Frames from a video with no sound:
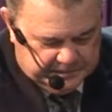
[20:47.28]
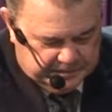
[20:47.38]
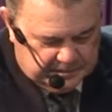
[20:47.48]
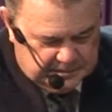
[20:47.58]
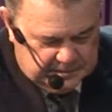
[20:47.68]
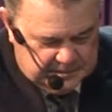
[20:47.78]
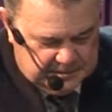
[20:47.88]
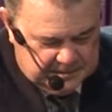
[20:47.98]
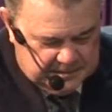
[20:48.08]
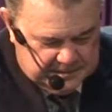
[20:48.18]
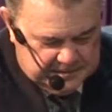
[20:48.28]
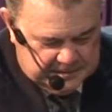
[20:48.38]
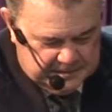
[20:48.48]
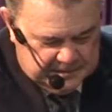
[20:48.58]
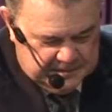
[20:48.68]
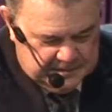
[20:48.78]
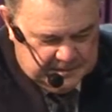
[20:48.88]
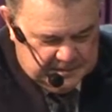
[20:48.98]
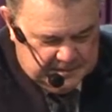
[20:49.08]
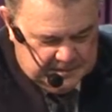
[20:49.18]

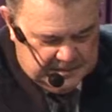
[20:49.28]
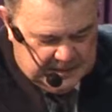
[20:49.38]
(silence)